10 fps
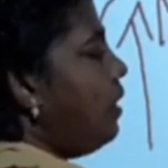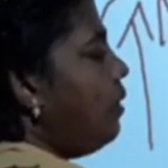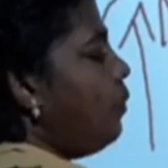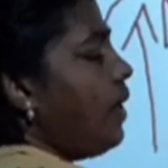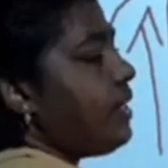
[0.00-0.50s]

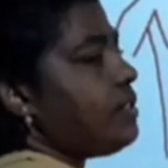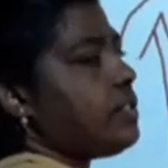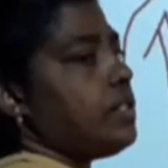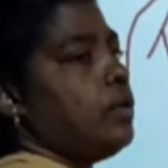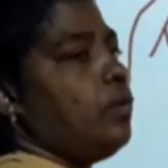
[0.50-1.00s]

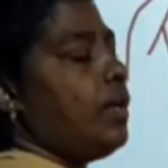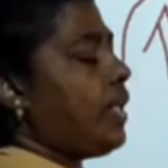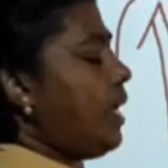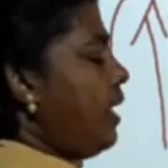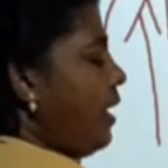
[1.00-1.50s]
northwest.
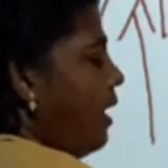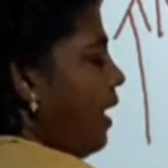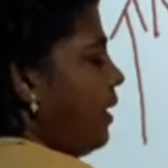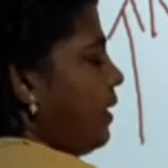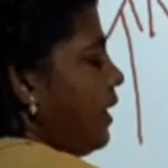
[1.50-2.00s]
Okay,
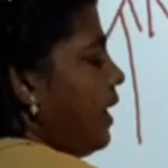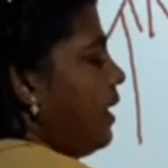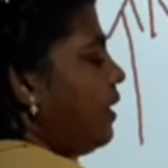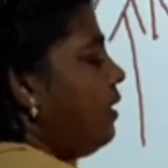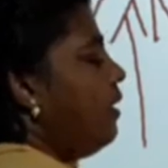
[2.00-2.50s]
and
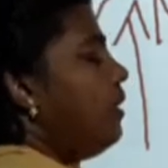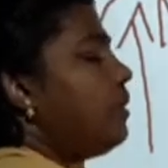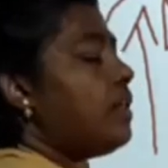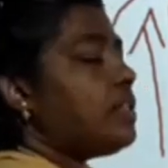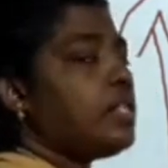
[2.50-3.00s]
here
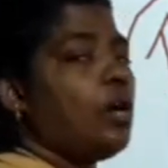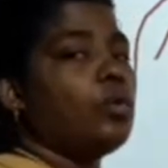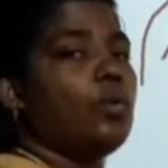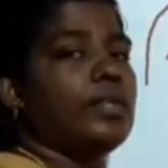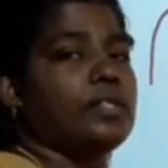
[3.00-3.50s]
the
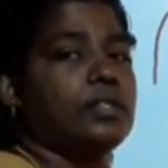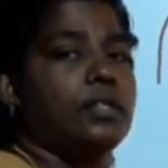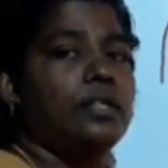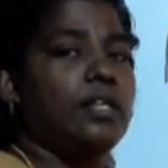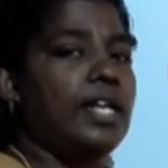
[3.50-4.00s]

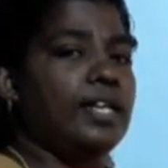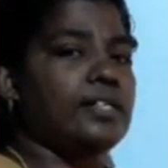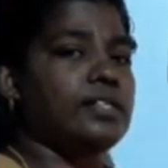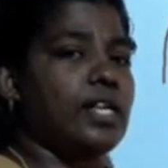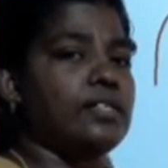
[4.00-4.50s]
southwest. Did you
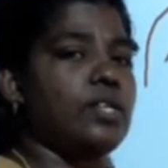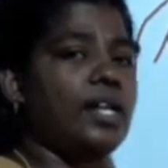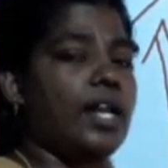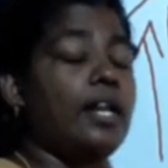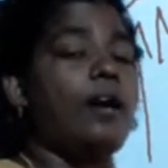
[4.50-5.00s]
understand,
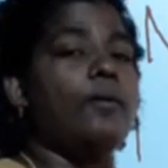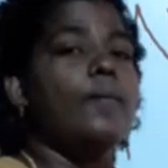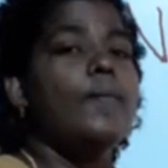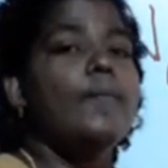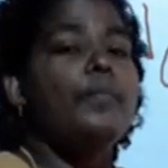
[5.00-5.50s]
children? Now
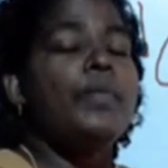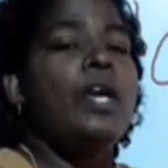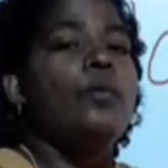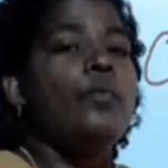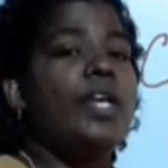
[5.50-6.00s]

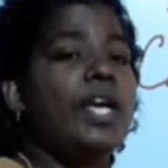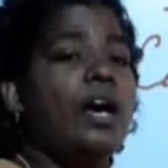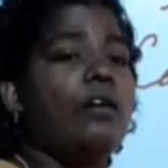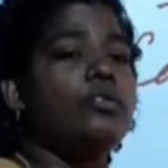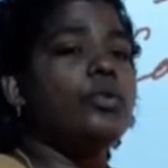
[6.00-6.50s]
we
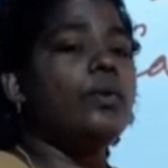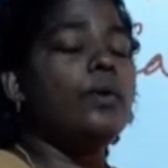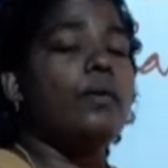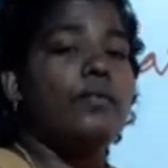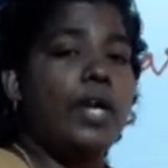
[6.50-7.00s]
are
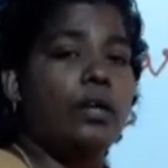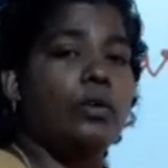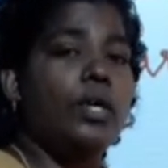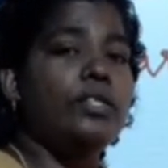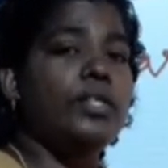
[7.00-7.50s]

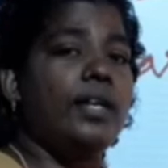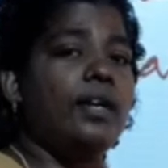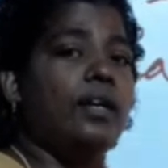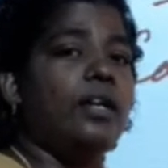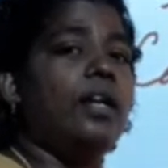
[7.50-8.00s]
going to
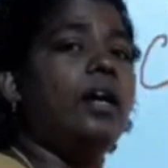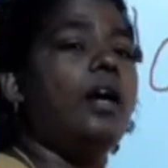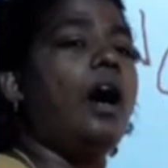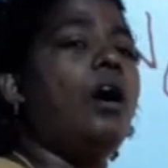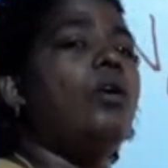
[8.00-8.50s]
learn
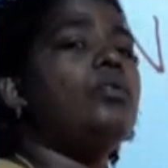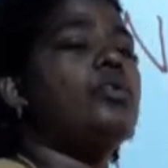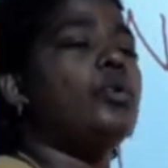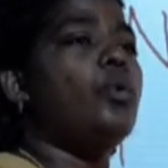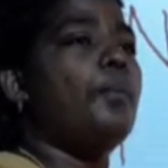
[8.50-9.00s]
how
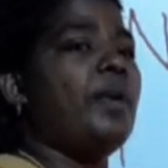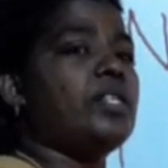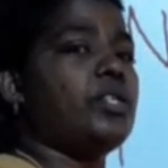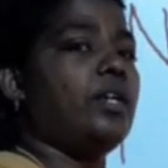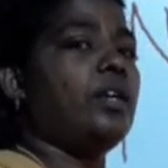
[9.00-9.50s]
to
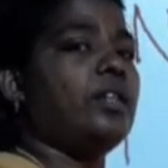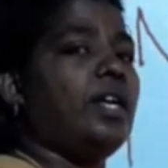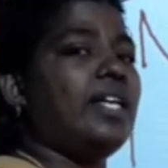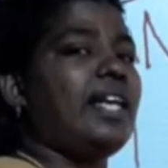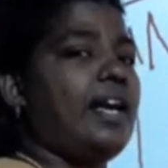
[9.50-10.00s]
measure the
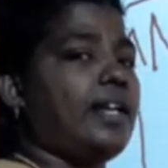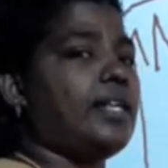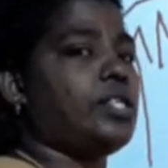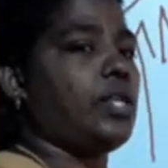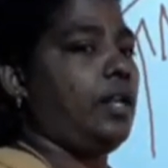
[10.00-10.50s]

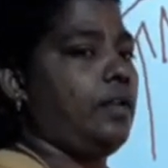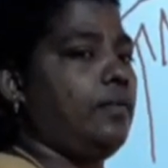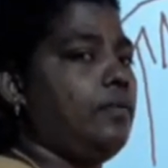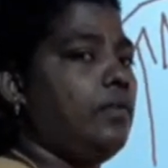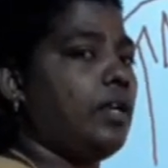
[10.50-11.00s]
direction.
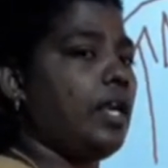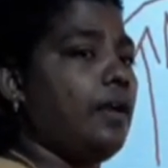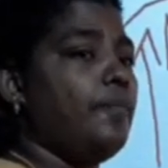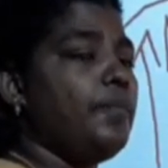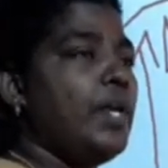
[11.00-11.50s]
Okay,
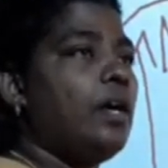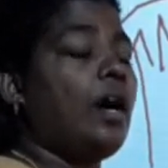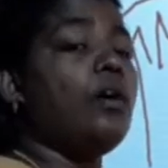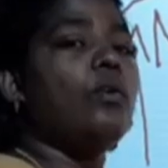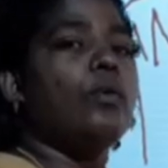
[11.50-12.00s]

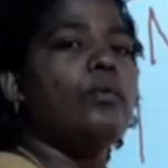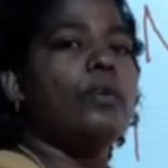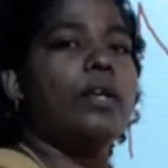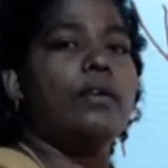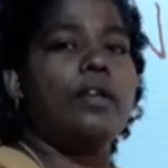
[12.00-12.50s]
how
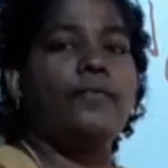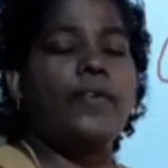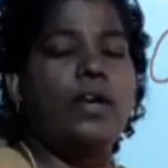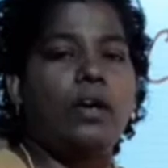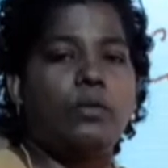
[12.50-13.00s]
if
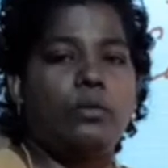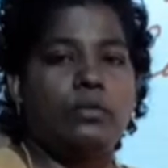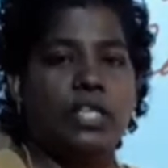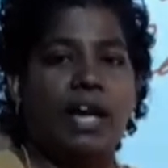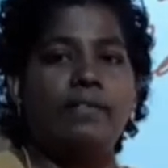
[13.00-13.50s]
you are
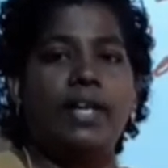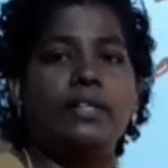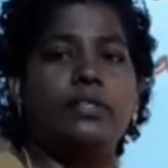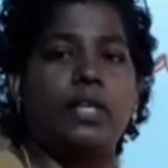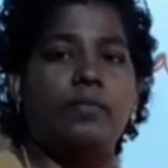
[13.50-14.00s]
traveling
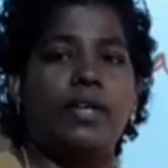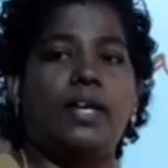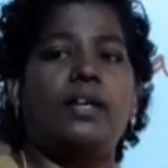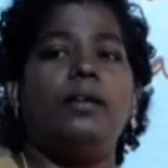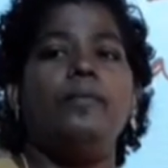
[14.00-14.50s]

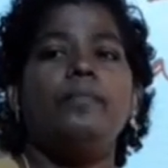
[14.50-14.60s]
somewhere.